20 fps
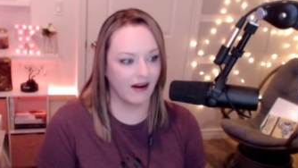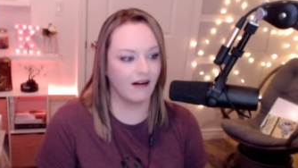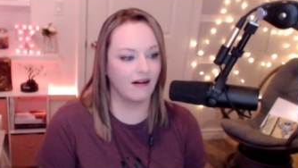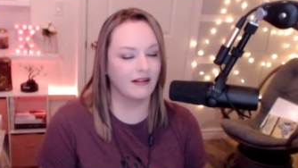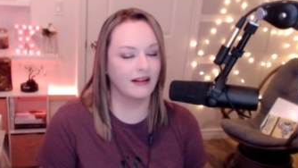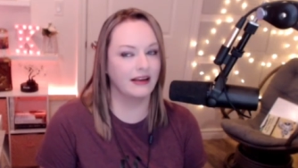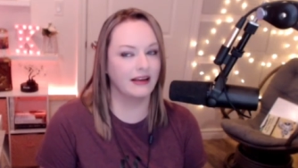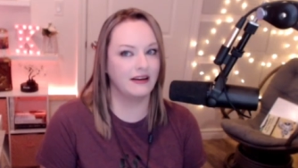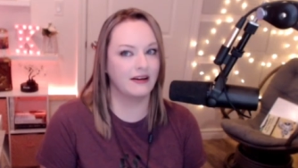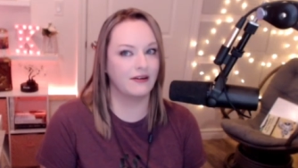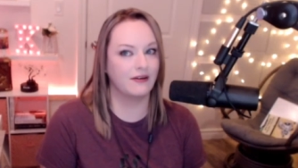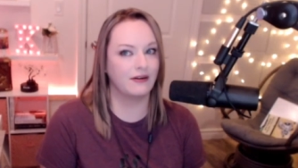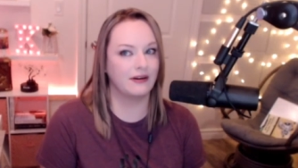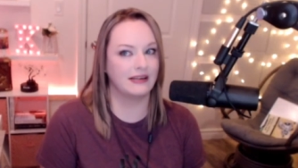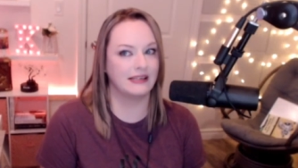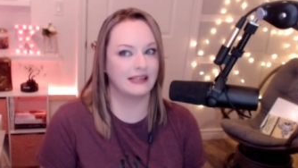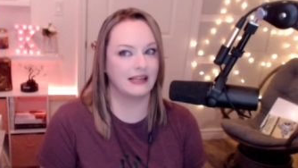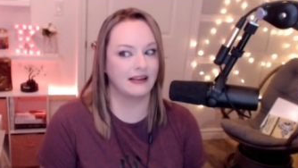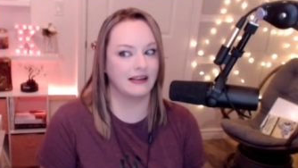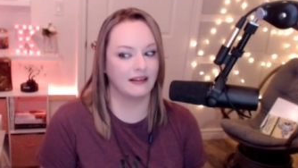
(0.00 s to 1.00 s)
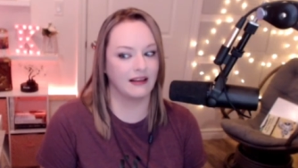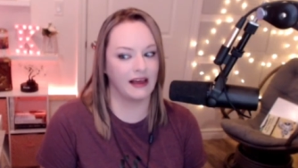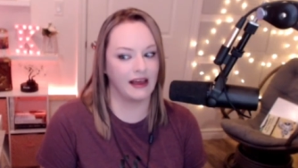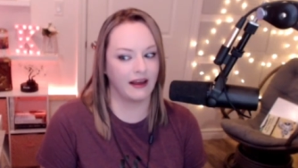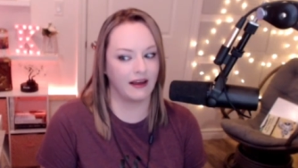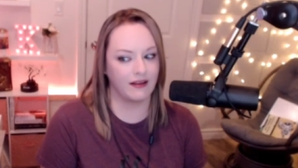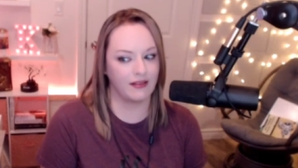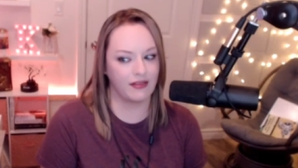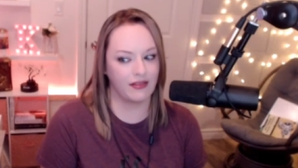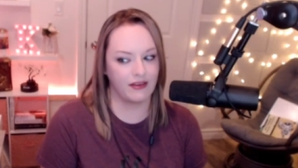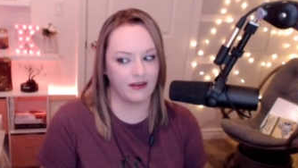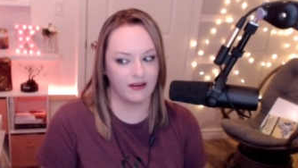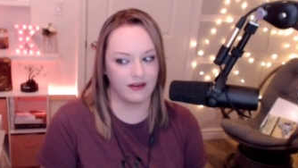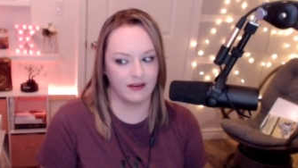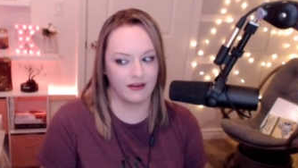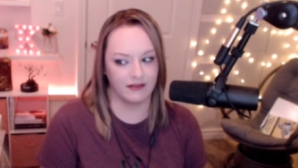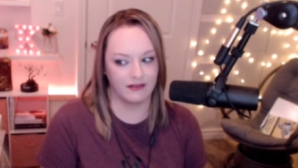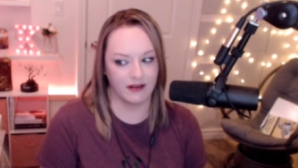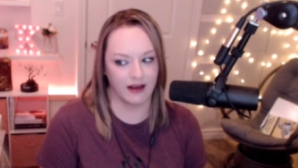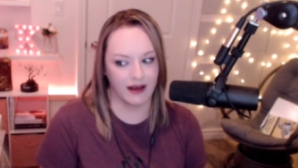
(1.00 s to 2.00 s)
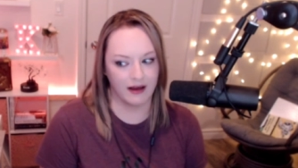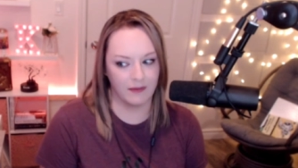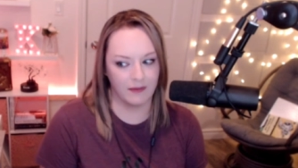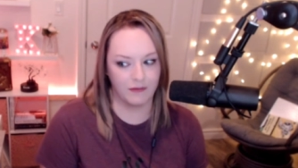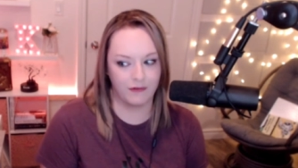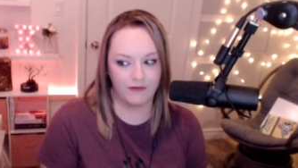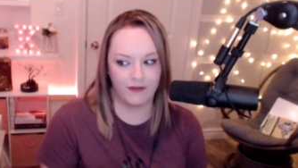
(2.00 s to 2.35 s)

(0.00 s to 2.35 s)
All I know is that like the um,